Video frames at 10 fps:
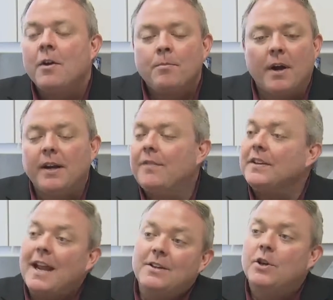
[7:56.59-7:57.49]
But if
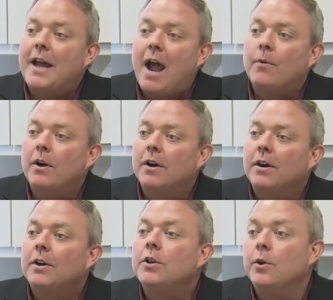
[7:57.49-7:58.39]
it takes you an hour,
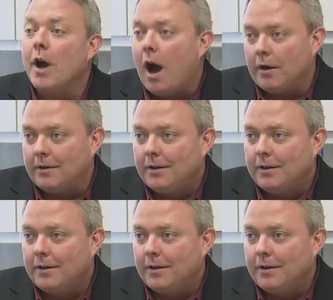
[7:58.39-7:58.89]
you're done.